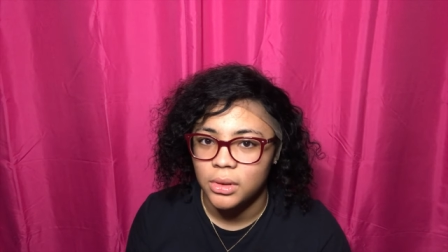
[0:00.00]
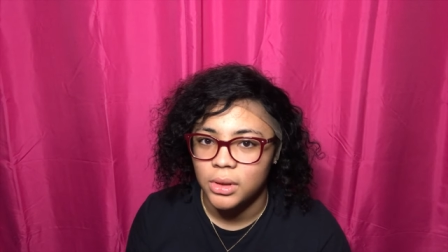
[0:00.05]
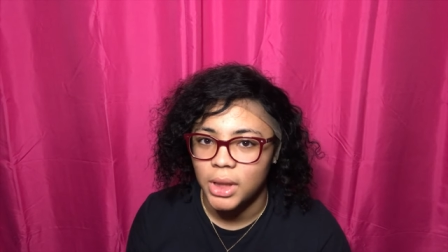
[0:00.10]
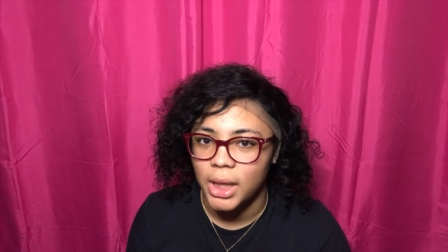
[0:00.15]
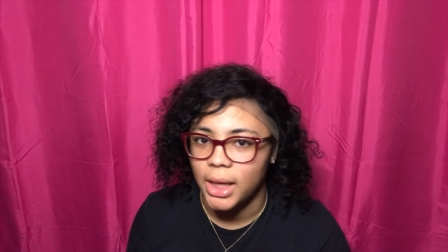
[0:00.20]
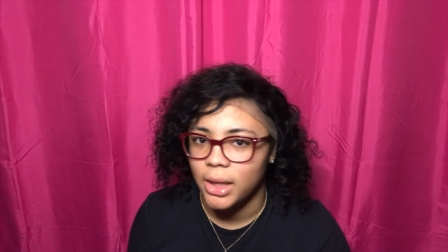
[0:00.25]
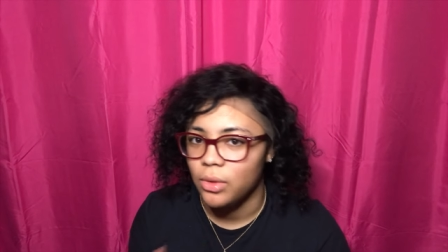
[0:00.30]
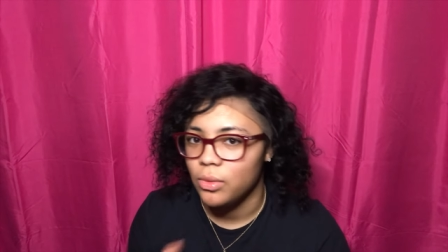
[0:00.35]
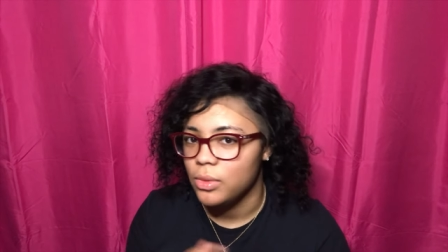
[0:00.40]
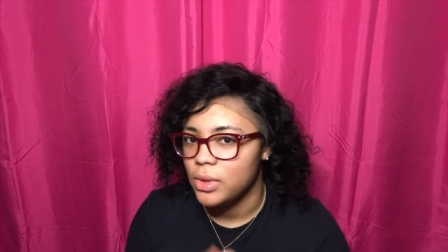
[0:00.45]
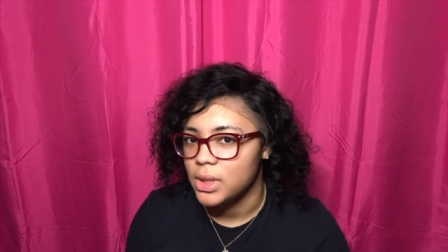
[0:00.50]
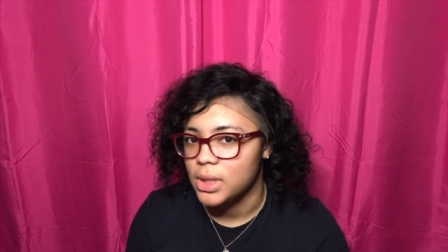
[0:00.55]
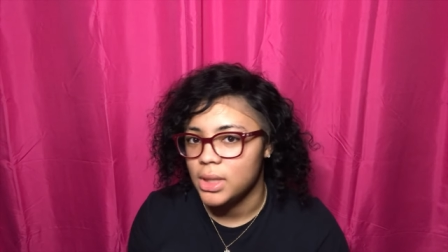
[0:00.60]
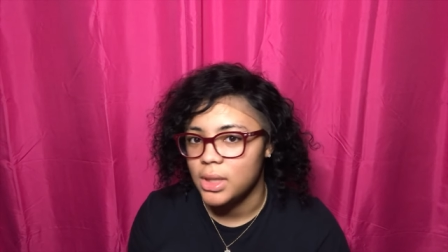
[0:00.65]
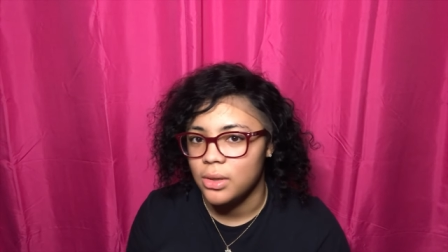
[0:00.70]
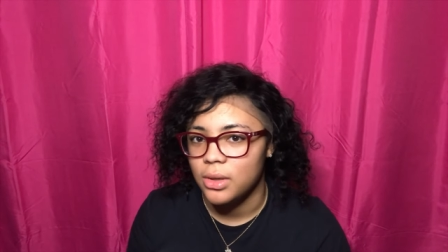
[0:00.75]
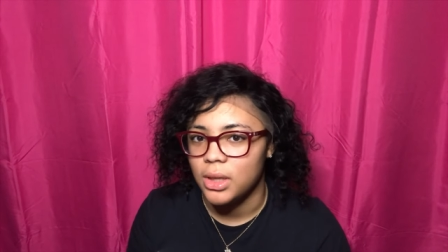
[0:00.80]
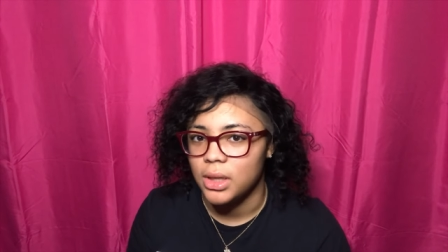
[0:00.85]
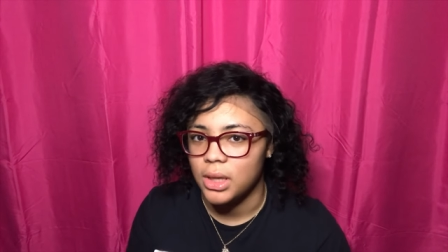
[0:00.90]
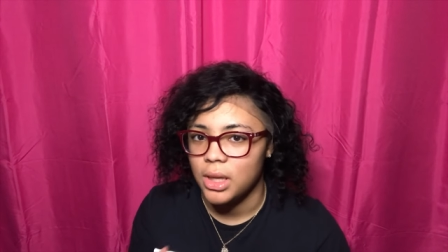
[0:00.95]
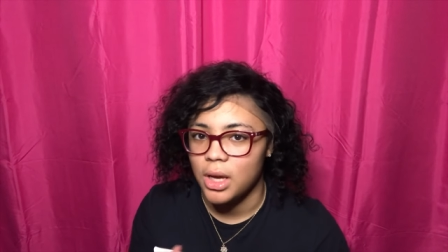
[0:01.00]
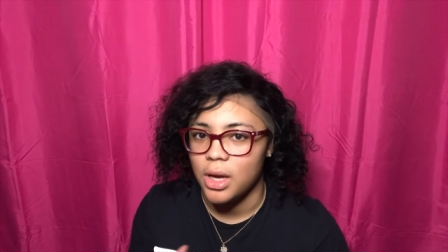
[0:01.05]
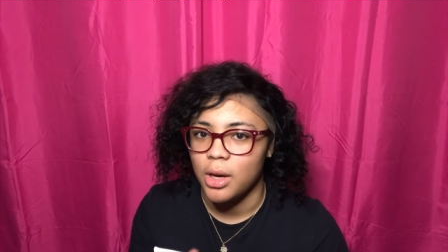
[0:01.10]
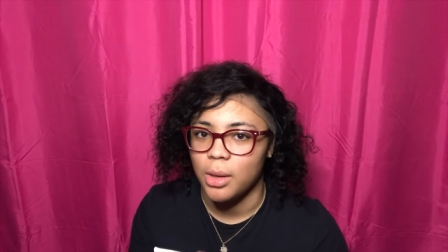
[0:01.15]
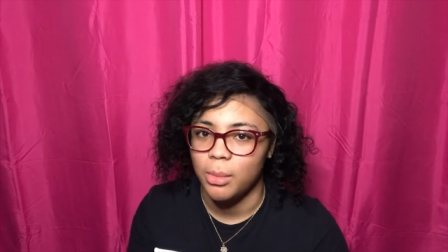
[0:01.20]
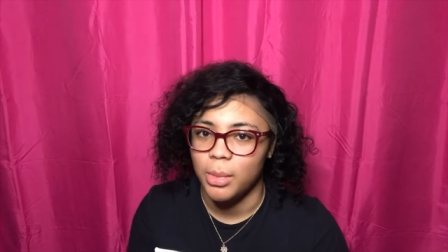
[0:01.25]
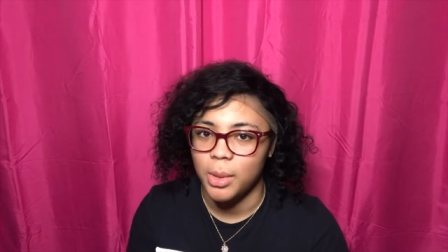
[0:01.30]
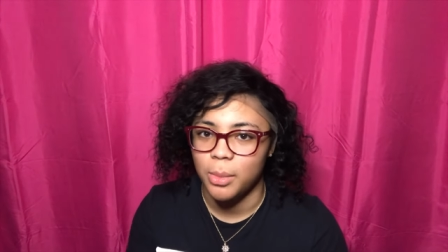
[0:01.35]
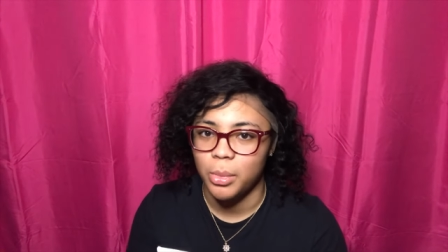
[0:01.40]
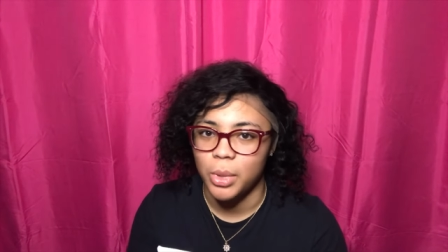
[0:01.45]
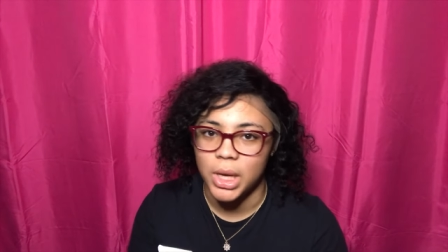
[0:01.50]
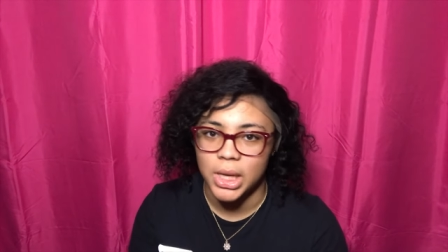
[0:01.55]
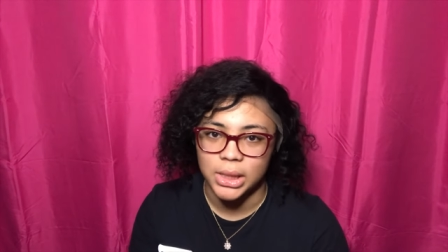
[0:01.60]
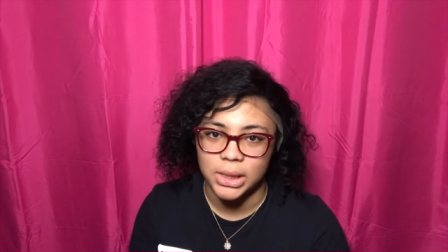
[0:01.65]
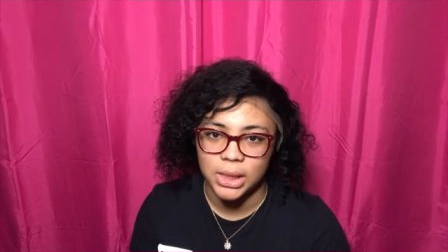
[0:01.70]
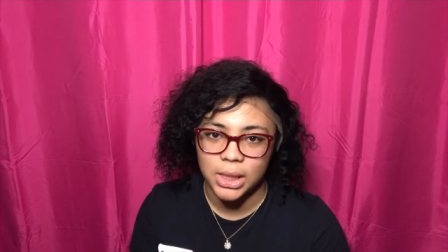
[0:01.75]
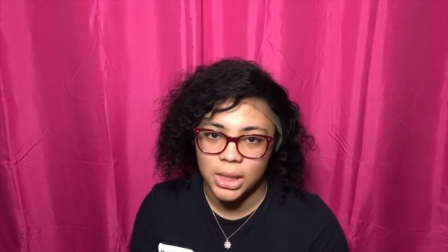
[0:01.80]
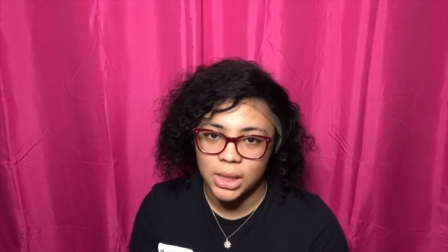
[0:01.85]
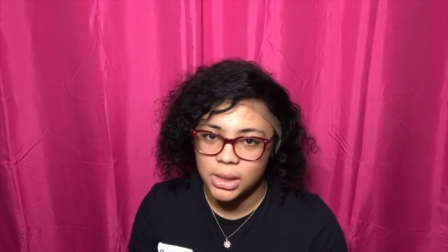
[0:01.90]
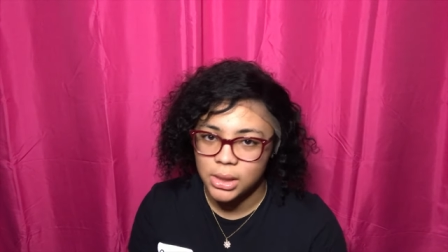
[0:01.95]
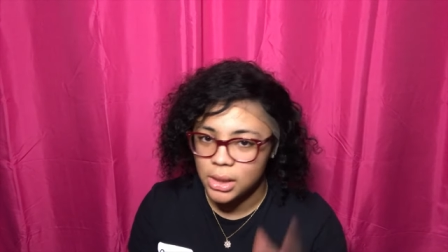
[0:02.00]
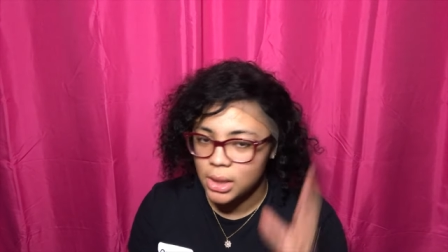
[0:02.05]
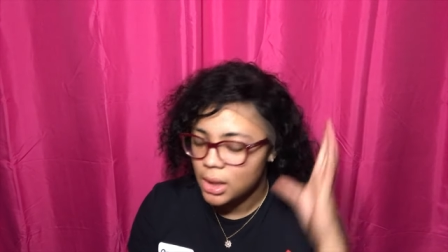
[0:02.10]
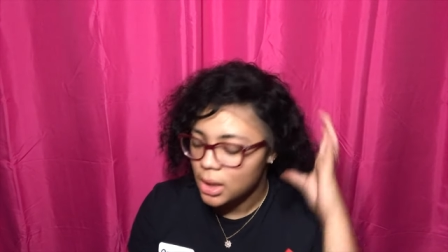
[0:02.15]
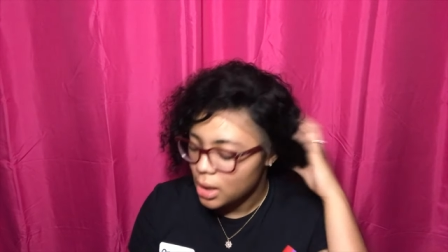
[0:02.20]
Like you could tell that the hair been processed.